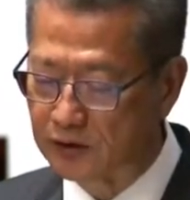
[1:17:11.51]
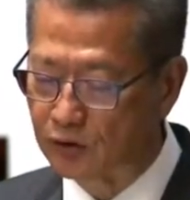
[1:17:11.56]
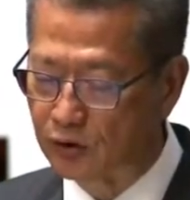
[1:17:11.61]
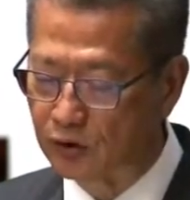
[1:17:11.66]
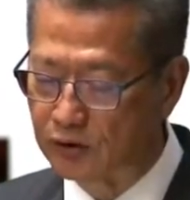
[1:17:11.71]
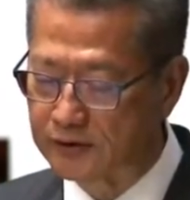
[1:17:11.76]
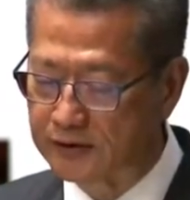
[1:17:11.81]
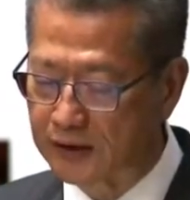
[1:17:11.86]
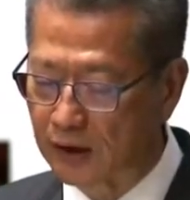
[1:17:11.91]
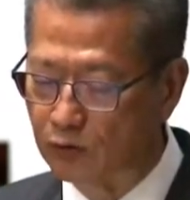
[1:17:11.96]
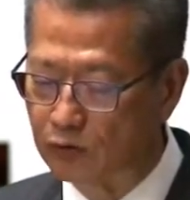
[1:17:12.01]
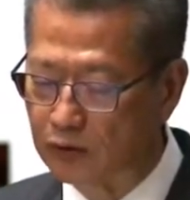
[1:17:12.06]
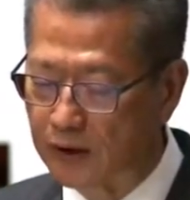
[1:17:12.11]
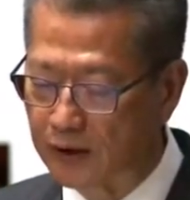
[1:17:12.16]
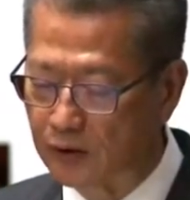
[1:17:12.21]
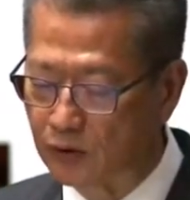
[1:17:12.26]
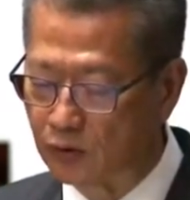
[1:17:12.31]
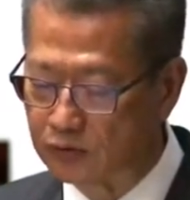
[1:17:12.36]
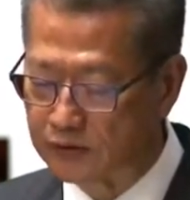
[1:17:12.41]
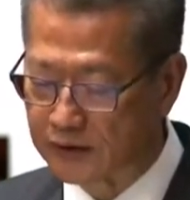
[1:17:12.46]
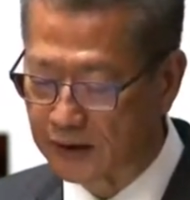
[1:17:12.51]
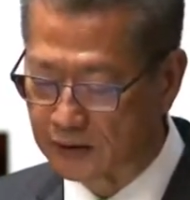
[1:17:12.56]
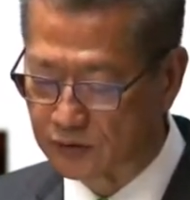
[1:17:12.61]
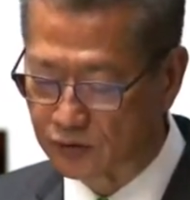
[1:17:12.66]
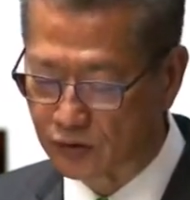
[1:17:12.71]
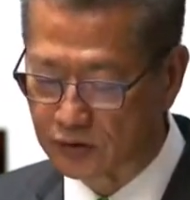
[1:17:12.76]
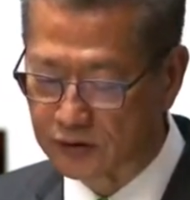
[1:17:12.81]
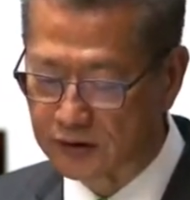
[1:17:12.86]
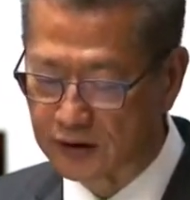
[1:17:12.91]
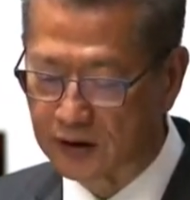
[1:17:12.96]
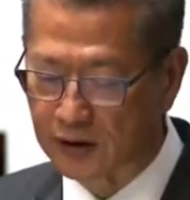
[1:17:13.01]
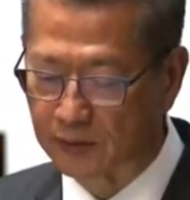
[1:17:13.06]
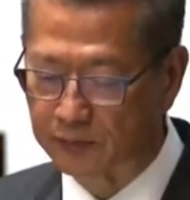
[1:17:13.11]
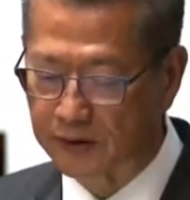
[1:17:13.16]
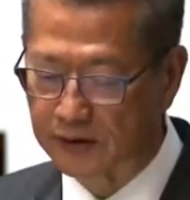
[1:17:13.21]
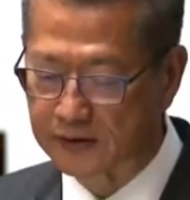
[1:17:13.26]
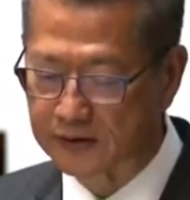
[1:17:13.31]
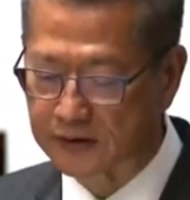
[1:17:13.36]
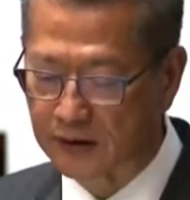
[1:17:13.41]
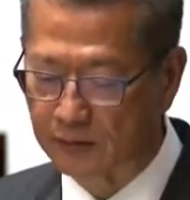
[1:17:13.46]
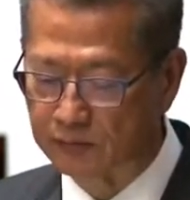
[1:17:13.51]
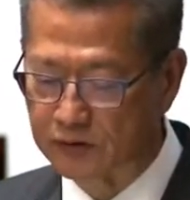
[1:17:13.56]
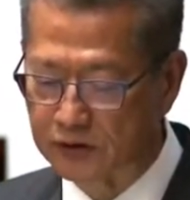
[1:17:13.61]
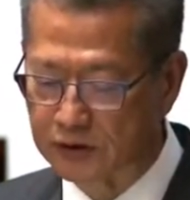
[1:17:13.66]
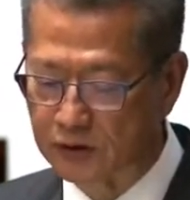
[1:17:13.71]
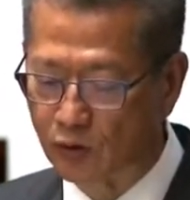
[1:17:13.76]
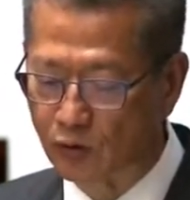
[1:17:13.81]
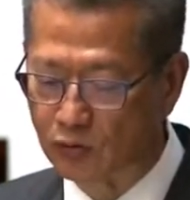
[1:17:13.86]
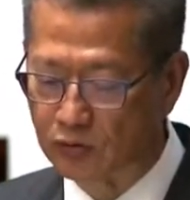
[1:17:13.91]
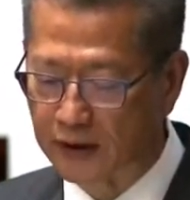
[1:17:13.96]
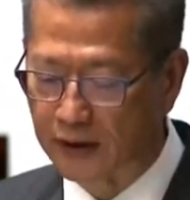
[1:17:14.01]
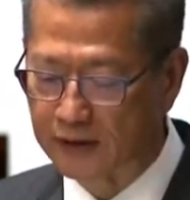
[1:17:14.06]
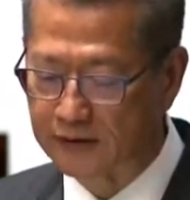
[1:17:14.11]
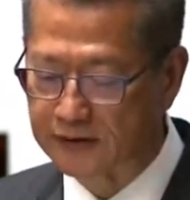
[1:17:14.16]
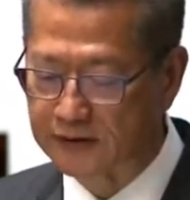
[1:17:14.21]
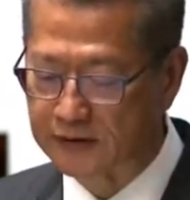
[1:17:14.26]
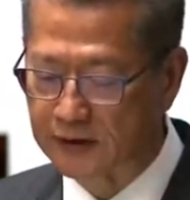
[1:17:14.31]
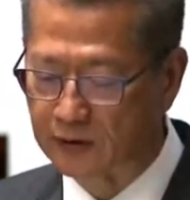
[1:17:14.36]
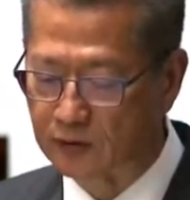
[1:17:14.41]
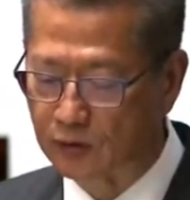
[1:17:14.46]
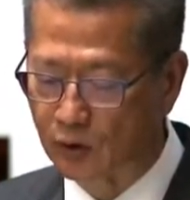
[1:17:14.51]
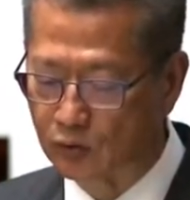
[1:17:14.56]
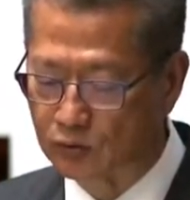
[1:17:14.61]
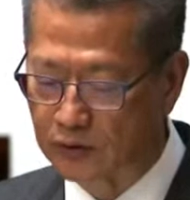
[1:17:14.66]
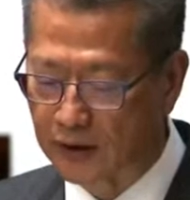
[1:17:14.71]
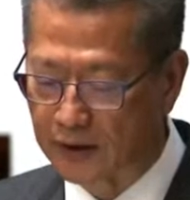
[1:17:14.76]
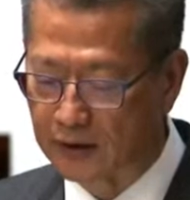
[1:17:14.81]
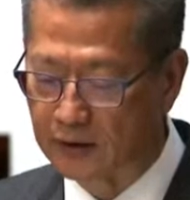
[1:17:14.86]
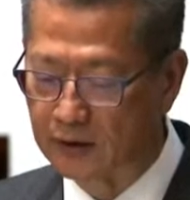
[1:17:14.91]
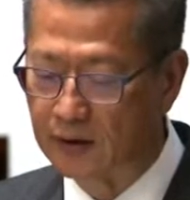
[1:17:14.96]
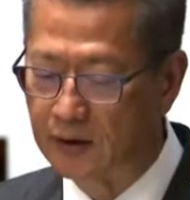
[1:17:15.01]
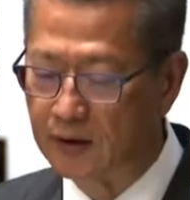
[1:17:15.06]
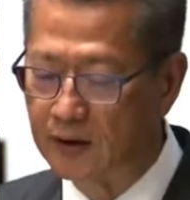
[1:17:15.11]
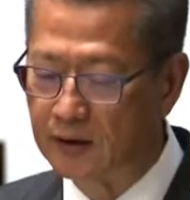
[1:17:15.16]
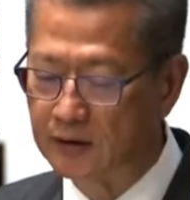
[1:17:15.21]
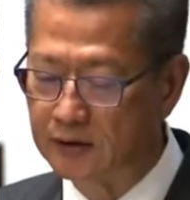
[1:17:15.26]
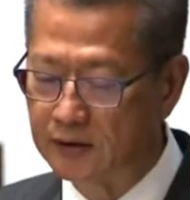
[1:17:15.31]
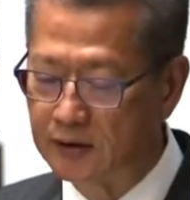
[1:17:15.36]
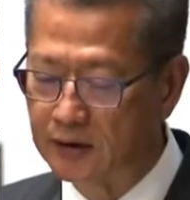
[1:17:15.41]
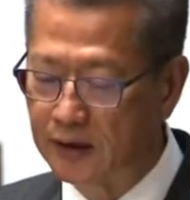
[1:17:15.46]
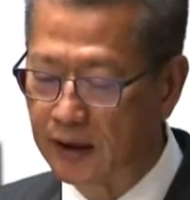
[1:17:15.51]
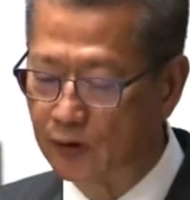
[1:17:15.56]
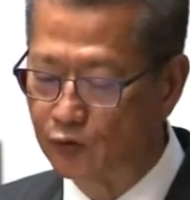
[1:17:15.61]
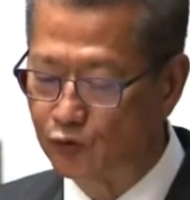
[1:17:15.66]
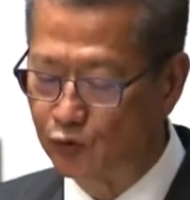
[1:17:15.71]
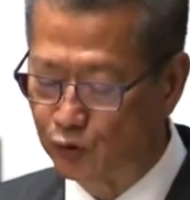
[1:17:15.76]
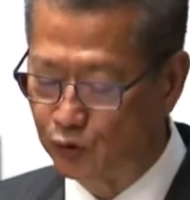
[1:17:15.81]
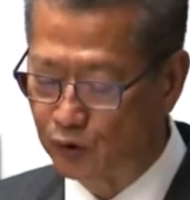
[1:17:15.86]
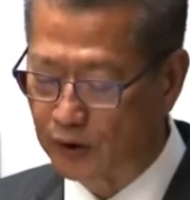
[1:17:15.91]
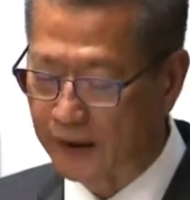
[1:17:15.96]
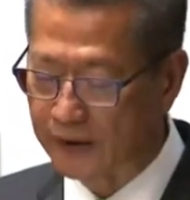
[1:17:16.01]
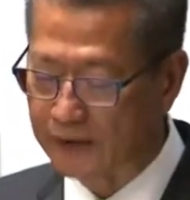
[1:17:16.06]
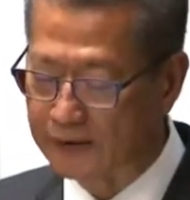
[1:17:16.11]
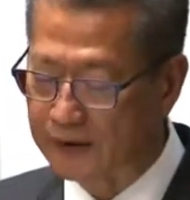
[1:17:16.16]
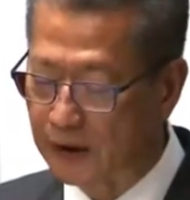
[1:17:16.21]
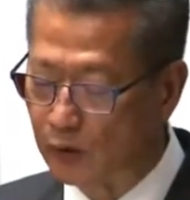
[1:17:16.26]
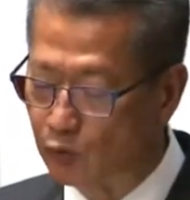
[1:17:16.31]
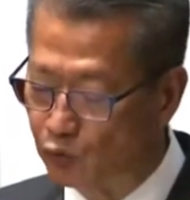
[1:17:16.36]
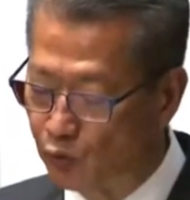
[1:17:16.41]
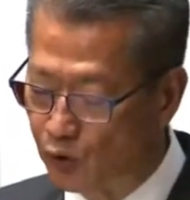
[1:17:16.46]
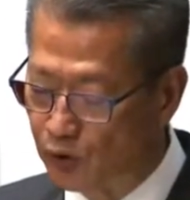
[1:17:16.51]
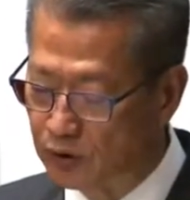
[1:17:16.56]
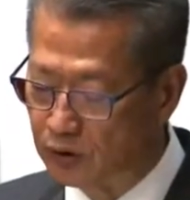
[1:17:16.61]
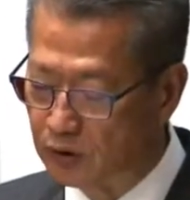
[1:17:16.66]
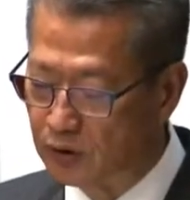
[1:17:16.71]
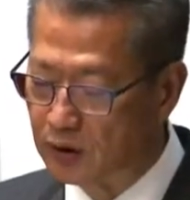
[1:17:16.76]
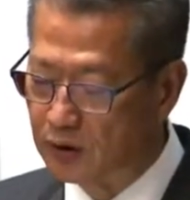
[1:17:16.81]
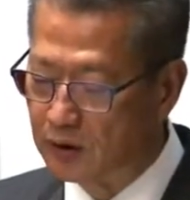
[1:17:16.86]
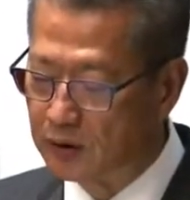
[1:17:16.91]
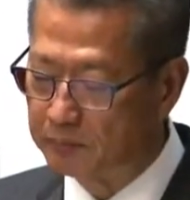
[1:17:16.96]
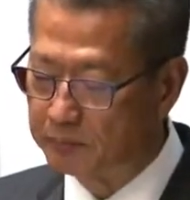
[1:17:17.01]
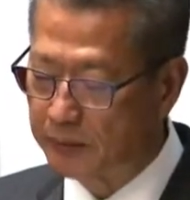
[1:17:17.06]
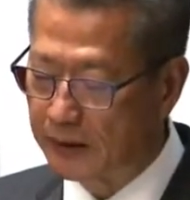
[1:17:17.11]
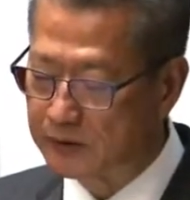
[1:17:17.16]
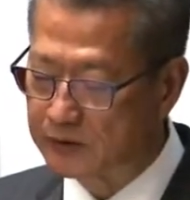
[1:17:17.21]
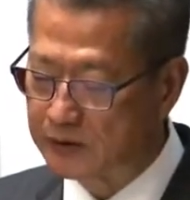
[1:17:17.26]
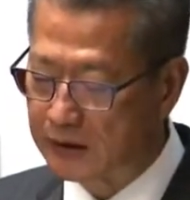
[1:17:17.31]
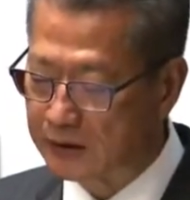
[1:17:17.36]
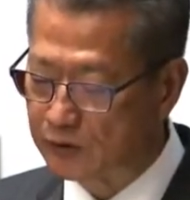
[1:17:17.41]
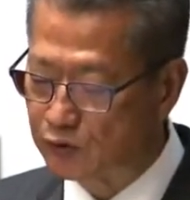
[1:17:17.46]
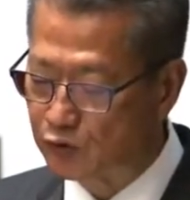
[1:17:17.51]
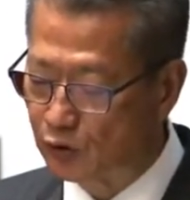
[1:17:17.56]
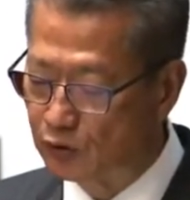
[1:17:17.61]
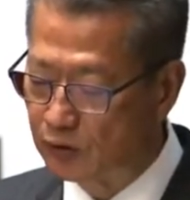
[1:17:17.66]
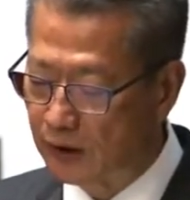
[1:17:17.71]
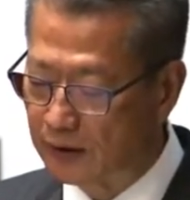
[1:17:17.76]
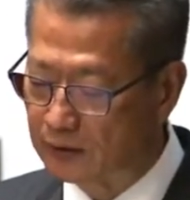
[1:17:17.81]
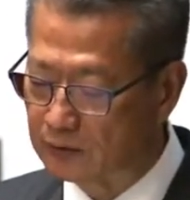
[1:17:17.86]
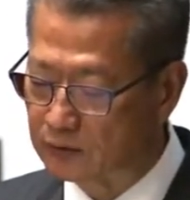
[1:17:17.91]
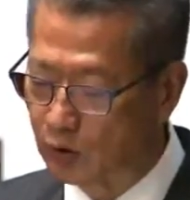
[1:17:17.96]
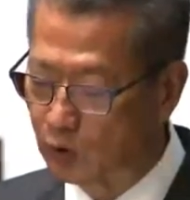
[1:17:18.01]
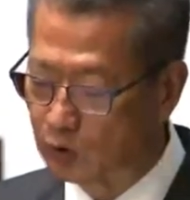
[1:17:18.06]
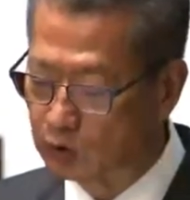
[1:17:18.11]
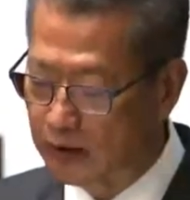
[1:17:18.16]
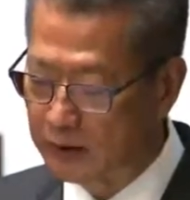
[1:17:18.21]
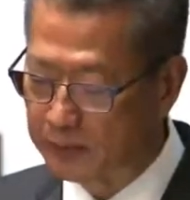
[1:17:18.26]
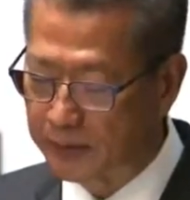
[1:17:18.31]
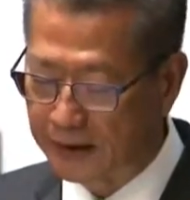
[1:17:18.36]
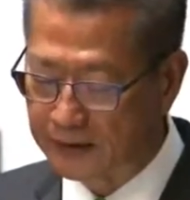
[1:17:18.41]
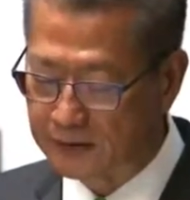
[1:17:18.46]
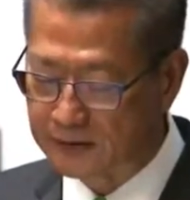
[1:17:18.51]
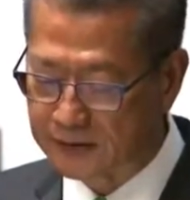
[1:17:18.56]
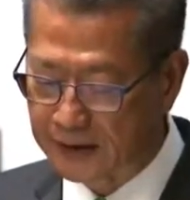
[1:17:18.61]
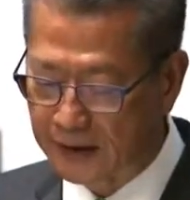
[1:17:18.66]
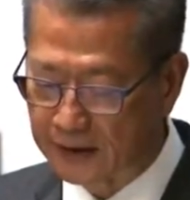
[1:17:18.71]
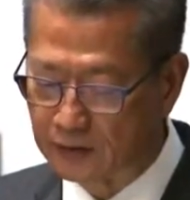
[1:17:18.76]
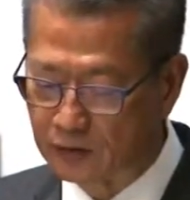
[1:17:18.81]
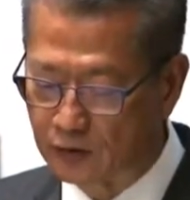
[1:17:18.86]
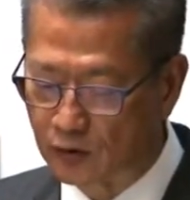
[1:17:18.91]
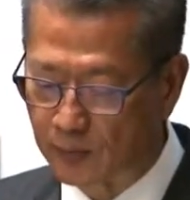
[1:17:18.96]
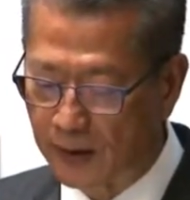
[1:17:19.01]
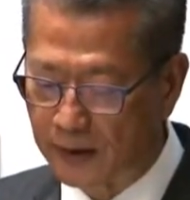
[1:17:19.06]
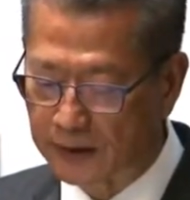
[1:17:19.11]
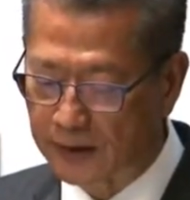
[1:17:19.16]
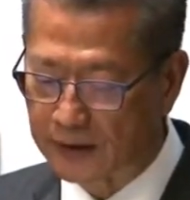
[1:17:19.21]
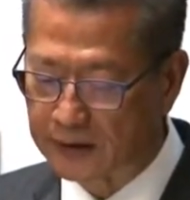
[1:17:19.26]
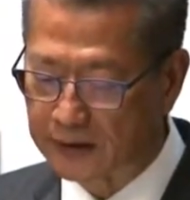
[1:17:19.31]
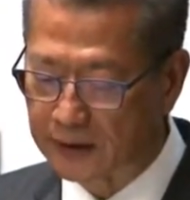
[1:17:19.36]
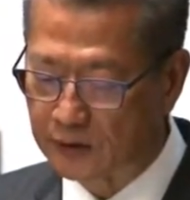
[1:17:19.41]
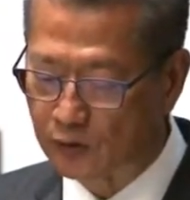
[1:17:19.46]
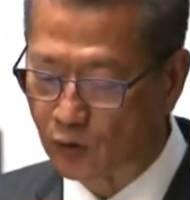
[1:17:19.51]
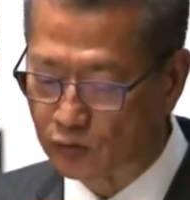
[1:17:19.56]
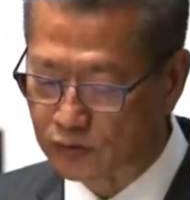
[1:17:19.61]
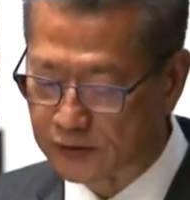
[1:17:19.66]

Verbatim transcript: Private residential sites in the area will be tendered gradually. The trial hectares of private land involved in the first phase of the works for Hung Shui